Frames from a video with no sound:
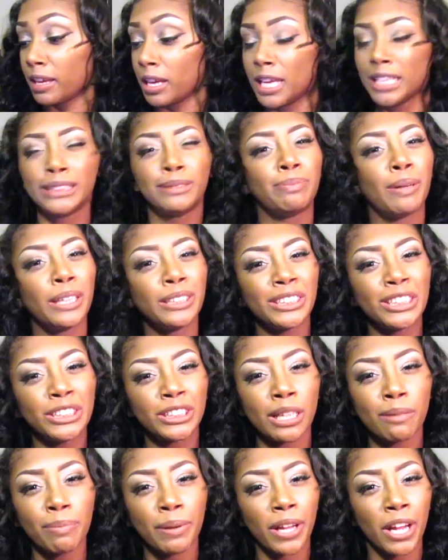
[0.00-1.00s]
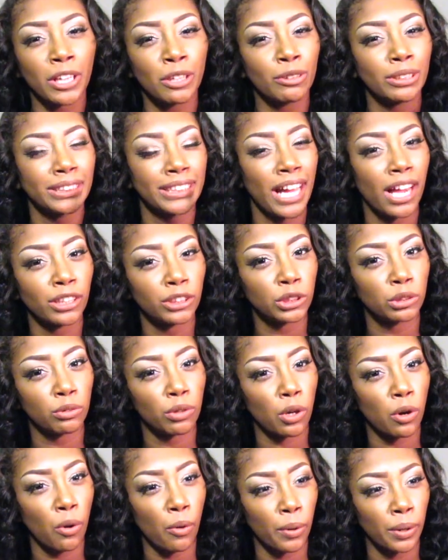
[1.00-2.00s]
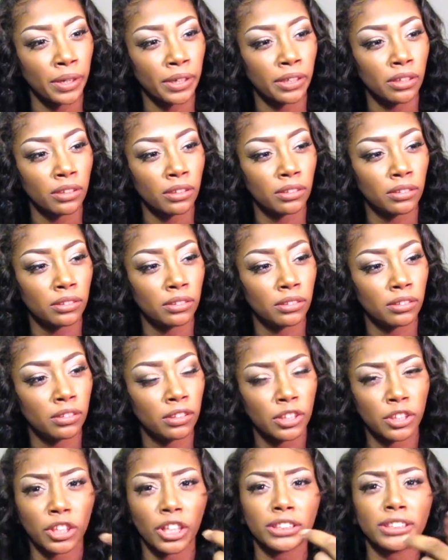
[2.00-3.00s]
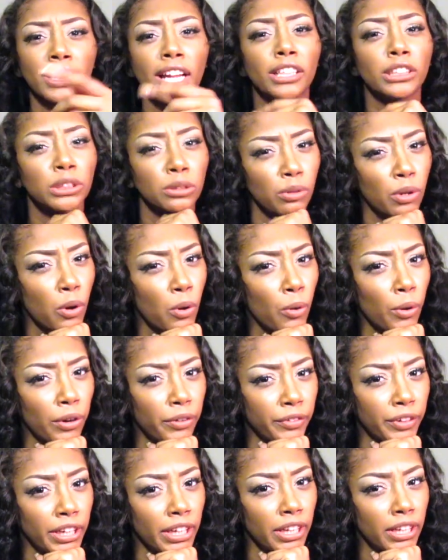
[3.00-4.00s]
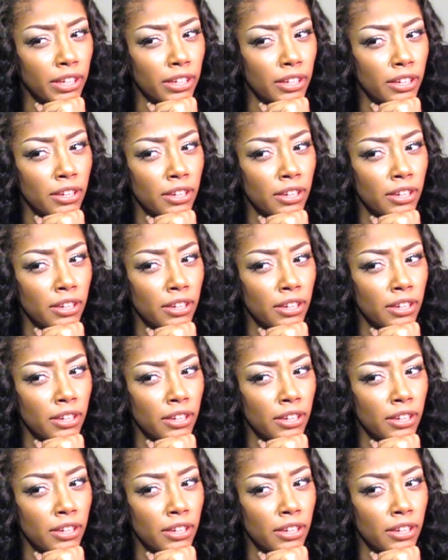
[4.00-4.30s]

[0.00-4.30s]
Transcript: Is bungee jumping, are you attached to a cord? You're attached to a cord, right?